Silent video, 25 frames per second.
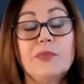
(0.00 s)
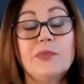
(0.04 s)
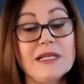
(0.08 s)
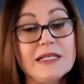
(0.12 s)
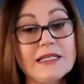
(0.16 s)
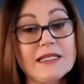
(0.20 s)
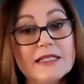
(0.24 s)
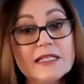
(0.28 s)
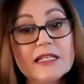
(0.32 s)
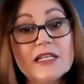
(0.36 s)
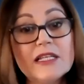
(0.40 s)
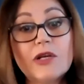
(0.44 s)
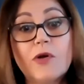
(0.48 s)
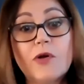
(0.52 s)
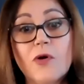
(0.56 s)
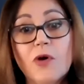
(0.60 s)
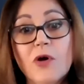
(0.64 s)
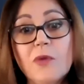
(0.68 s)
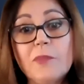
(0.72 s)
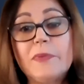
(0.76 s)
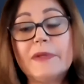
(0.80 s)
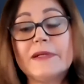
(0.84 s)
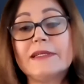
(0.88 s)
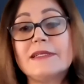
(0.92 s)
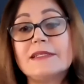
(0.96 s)
we see
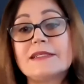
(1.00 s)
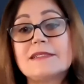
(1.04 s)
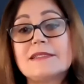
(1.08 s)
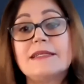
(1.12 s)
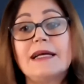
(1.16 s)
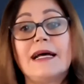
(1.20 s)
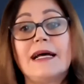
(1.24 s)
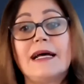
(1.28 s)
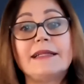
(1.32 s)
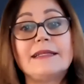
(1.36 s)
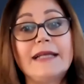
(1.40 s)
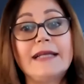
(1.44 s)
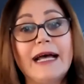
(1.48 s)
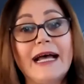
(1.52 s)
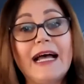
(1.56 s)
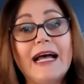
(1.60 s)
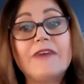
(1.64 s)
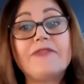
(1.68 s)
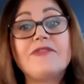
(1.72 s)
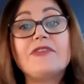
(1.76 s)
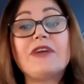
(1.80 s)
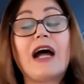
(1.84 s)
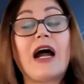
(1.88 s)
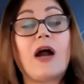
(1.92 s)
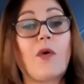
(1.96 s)
companies that
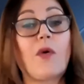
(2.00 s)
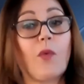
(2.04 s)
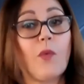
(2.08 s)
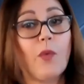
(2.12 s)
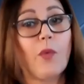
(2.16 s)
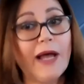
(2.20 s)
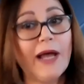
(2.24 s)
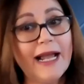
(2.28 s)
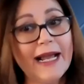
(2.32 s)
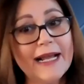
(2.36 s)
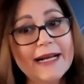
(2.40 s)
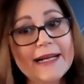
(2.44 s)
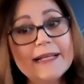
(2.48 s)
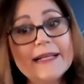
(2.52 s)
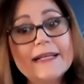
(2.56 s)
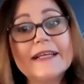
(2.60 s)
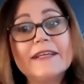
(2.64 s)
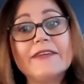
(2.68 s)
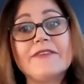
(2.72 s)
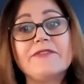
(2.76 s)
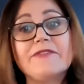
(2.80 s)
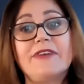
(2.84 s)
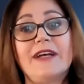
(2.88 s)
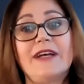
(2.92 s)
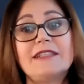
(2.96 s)
have
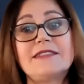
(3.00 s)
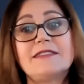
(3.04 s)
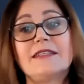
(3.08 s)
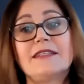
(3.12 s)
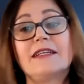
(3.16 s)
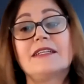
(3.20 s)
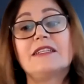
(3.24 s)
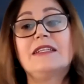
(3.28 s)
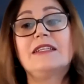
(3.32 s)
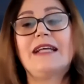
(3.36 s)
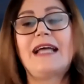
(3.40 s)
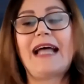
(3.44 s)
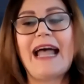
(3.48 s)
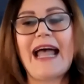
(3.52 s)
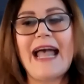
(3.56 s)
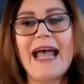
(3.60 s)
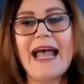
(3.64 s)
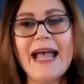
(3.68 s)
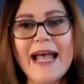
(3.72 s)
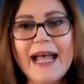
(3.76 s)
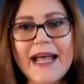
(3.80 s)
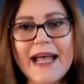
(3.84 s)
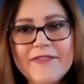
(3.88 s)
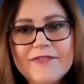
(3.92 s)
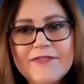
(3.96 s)
already invested
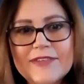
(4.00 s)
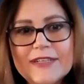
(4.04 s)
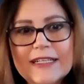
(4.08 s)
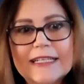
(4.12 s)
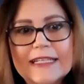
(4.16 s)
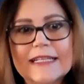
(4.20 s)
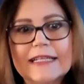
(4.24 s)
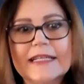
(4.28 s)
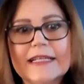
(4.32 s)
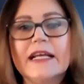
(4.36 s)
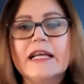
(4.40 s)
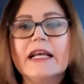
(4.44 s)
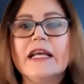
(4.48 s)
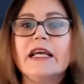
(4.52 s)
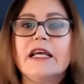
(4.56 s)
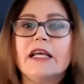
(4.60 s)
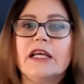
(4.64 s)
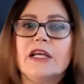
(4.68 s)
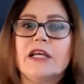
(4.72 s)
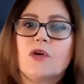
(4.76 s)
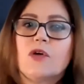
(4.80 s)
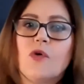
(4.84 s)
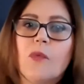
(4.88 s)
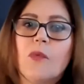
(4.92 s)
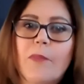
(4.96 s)
heavily
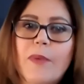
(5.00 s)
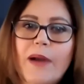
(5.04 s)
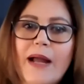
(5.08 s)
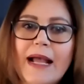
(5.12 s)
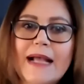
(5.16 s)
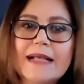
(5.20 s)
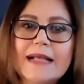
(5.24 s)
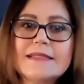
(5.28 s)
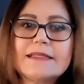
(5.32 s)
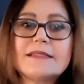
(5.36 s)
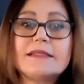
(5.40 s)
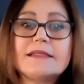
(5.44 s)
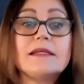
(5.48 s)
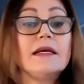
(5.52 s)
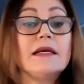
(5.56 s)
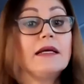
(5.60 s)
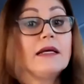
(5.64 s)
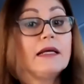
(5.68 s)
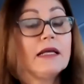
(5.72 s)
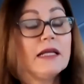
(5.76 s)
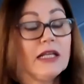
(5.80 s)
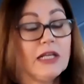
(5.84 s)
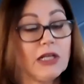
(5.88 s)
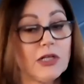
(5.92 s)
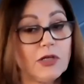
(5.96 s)
in compliance,
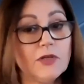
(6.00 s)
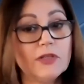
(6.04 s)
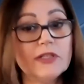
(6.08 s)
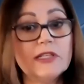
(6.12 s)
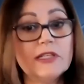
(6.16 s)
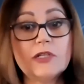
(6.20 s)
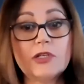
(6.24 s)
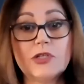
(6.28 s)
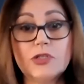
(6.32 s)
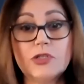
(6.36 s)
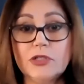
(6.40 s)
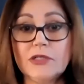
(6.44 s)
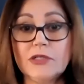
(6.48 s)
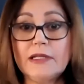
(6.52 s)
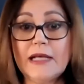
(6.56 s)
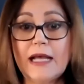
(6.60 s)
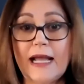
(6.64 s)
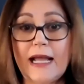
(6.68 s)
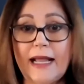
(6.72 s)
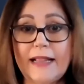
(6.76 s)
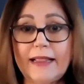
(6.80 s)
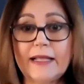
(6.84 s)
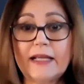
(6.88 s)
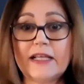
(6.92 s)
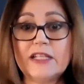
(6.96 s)
including
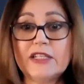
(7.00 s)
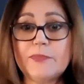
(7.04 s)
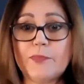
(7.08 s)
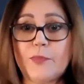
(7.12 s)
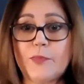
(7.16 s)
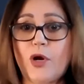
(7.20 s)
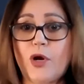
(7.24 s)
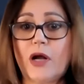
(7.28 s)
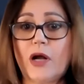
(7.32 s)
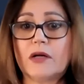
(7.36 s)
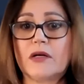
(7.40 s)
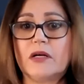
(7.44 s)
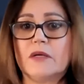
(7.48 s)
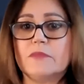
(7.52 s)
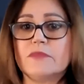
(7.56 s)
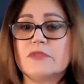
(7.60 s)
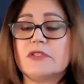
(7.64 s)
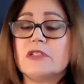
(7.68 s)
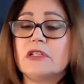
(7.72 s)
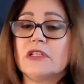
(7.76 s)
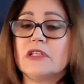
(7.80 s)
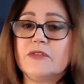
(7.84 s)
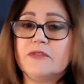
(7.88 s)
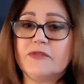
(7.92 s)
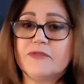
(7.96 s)
good ethics
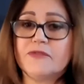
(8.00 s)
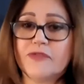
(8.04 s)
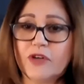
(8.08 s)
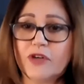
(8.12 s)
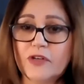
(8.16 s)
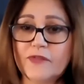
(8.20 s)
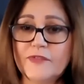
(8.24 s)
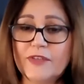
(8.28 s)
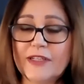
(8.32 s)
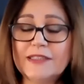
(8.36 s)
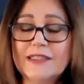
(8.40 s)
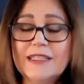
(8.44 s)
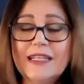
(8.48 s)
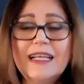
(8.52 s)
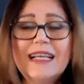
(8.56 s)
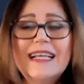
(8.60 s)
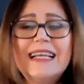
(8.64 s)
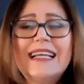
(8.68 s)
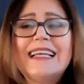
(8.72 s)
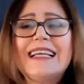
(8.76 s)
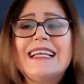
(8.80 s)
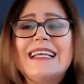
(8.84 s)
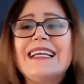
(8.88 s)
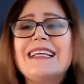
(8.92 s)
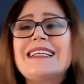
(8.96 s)
programs involved
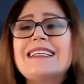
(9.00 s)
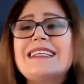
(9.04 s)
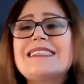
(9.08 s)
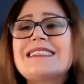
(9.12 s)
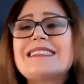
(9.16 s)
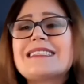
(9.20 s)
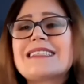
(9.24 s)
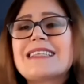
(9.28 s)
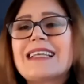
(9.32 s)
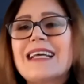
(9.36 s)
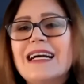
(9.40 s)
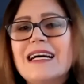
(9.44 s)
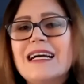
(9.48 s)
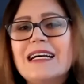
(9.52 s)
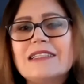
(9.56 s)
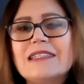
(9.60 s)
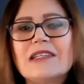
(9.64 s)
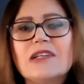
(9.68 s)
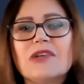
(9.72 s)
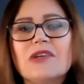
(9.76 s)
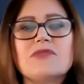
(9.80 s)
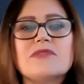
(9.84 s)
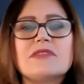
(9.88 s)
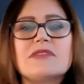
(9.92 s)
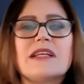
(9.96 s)
in
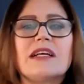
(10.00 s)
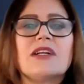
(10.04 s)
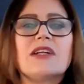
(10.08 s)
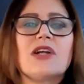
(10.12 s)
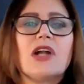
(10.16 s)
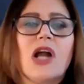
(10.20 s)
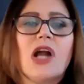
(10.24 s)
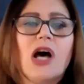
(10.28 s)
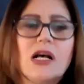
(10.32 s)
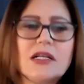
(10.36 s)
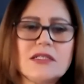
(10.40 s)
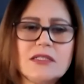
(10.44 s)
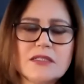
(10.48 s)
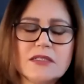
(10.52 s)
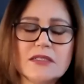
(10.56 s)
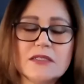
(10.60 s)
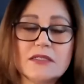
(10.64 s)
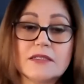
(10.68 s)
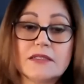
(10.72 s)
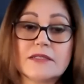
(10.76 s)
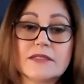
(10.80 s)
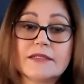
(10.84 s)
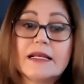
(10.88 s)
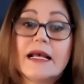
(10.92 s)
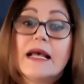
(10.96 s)
scandals and
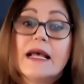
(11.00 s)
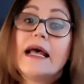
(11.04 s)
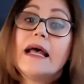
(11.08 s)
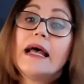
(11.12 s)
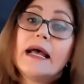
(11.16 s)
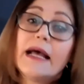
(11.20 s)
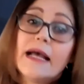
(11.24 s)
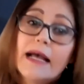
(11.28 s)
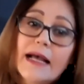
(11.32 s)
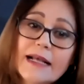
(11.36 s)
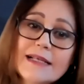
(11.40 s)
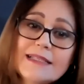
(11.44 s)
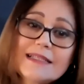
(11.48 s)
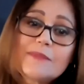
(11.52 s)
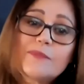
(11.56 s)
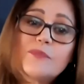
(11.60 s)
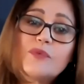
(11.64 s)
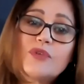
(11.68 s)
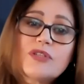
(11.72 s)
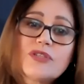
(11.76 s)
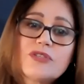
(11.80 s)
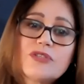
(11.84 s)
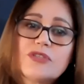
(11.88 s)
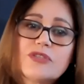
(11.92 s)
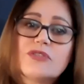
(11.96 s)
losses, as in
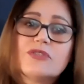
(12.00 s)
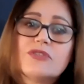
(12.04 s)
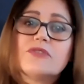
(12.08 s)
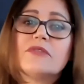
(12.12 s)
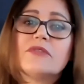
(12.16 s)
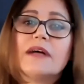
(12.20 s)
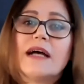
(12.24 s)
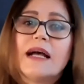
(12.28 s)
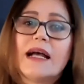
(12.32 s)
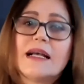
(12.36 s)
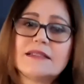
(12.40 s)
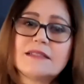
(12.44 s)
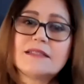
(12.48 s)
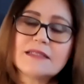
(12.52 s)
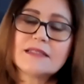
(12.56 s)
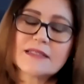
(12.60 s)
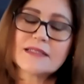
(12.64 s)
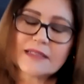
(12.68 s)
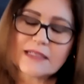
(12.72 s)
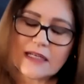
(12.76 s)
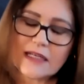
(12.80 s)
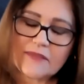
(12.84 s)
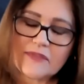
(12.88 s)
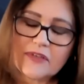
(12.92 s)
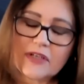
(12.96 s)
Brazil as in
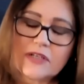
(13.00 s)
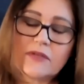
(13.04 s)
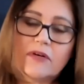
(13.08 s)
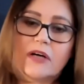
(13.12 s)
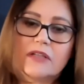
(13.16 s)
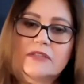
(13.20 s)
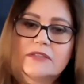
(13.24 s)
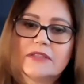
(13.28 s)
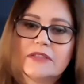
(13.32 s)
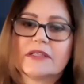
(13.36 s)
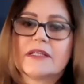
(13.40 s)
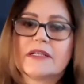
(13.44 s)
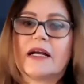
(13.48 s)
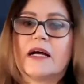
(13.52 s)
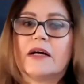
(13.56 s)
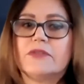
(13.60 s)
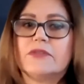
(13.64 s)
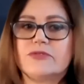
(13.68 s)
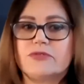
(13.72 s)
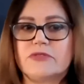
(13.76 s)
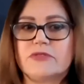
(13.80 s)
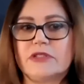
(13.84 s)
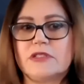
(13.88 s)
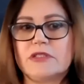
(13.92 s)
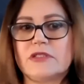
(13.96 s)
several other
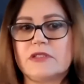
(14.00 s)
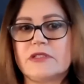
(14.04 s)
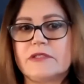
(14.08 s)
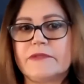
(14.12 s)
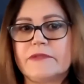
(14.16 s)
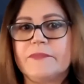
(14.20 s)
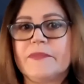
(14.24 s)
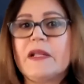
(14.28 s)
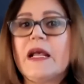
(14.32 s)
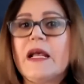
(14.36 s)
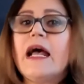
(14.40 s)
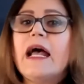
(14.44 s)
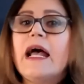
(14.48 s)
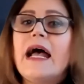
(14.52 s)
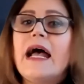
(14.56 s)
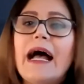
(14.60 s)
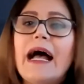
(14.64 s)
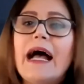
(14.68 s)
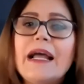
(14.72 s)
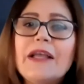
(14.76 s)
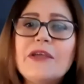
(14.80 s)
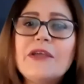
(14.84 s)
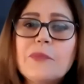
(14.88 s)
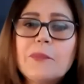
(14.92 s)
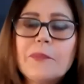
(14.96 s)
countries.
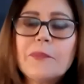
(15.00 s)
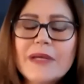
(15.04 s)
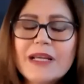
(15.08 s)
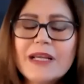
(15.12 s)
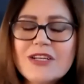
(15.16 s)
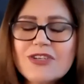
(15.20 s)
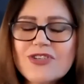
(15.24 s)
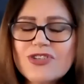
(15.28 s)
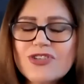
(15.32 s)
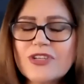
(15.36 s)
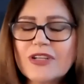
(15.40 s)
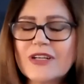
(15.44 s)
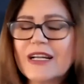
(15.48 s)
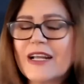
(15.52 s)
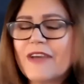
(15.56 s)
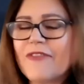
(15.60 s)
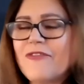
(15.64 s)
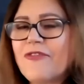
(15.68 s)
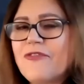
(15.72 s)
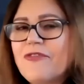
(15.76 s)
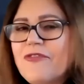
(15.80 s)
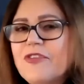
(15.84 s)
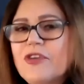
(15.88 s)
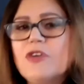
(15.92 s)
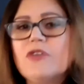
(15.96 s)
I will mention
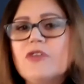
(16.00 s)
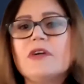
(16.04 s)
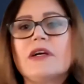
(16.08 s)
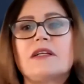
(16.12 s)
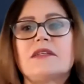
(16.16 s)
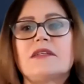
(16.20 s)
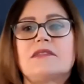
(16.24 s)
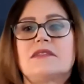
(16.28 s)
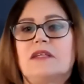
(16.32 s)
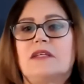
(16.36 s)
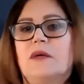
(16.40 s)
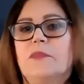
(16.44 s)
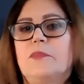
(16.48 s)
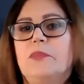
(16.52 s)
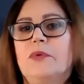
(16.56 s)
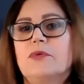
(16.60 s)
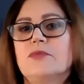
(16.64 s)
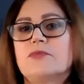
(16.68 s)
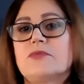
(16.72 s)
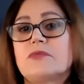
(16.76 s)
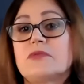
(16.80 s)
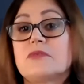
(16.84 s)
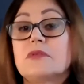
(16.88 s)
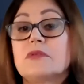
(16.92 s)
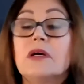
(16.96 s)
a few
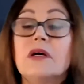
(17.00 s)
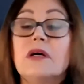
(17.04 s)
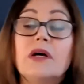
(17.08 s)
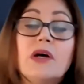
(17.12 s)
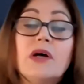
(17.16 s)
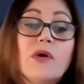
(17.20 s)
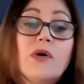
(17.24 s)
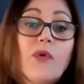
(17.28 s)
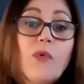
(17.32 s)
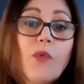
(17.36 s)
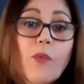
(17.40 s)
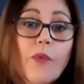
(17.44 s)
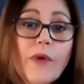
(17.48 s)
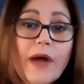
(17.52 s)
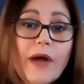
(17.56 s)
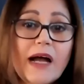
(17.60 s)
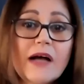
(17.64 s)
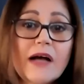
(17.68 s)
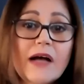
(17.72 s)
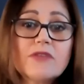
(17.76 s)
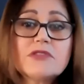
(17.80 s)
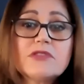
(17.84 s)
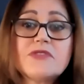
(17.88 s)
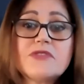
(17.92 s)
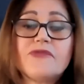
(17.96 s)
examples.
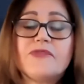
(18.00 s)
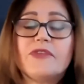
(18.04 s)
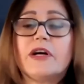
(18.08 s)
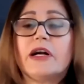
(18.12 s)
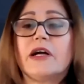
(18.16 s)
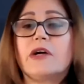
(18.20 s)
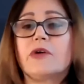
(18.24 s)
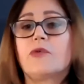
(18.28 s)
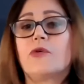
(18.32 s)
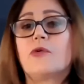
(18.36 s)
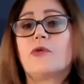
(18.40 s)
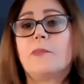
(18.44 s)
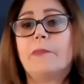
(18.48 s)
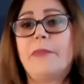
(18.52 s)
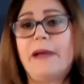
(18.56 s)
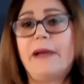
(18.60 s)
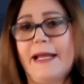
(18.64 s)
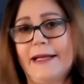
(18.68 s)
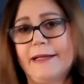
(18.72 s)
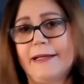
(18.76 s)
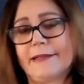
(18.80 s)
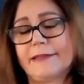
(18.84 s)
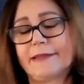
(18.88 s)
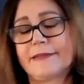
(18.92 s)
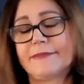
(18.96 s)
Wells Fargo
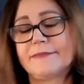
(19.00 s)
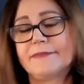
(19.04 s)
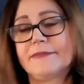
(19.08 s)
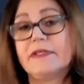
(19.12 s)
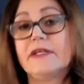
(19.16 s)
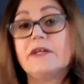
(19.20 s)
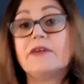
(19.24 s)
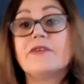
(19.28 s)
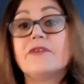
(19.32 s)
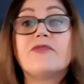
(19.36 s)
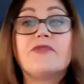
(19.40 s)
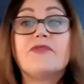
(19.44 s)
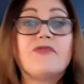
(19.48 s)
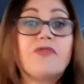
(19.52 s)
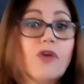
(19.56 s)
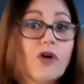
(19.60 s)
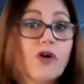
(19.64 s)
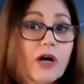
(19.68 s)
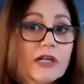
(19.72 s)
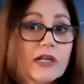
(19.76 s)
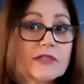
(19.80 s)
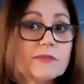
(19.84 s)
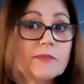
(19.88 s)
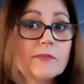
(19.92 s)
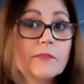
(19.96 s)
Bank,
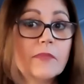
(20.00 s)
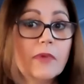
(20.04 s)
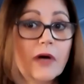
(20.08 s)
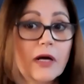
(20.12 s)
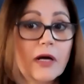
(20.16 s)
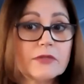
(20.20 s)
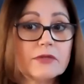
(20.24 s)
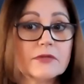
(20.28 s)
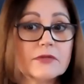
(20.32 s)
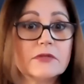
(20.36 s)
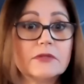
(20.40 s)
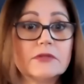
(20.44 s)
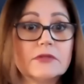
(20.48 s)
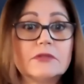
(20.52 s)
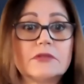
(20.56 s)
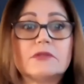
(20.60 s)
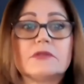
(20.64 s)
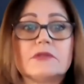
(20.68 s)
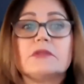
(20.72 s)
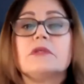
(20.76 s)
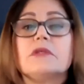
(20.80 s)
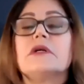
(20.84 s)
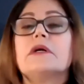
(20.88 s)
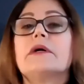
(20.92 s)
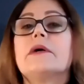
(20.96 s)
Ford
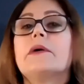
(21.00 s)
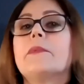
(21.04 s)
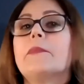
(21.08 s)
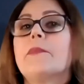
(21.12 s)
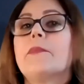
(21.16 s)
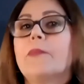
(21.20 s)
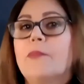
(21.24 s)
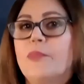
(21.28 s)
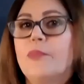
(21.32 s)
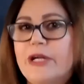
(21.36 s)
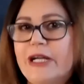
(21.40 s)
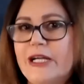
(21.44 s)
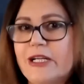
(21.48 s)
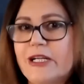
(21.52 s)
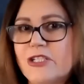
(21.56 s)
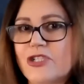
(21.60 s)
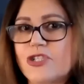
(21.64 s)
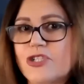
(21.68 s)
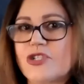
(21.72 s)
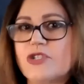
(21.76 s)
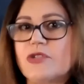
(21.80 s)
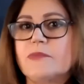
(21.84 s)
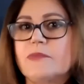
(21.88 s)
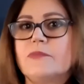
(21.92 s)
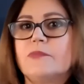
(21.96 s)
Motors,
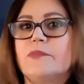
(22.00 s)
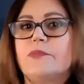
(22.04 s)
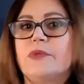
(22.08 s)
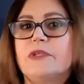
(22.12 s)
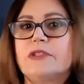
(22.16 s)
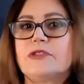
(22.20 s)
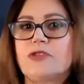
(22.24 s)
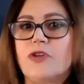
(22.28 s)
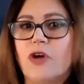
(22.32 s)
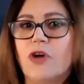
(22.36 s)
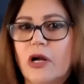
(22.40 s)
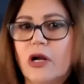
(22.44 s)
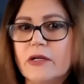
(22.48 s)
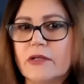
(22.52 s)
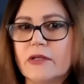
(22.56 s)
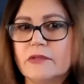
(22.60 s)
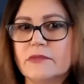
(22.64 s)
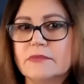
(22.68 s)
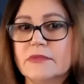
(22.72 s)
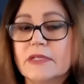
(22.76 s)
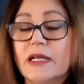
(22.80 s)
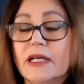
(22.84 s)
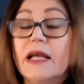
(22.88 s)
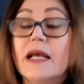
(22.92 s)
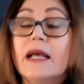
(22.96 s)
British
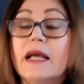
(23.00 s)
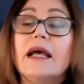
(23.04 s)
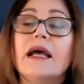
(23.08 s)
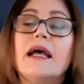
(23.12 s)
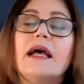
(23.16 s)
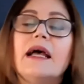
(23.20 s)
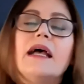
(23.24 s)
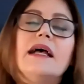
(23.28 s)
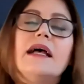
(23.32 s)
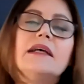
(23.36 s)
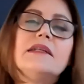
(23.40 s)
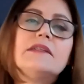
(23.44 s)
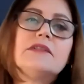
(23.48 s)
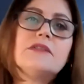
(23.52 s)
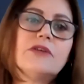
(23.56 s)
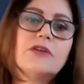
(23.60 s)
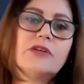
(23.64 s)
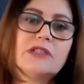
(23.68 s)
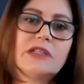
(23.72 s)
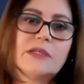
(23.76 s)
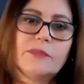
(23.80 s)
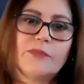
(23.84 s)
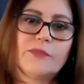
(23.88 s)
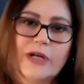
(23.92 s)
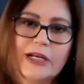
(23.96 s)
Petroleum,
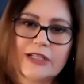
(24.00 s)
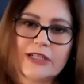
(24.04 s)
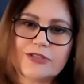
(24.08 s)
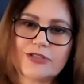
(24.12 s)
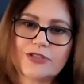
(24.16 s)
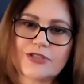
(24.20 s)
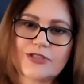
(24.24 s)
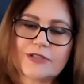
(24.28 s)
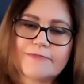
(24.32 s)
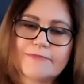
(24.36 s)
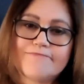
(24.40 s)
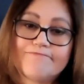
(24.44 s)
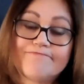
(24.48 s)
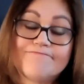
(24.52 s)
and Odebrecht.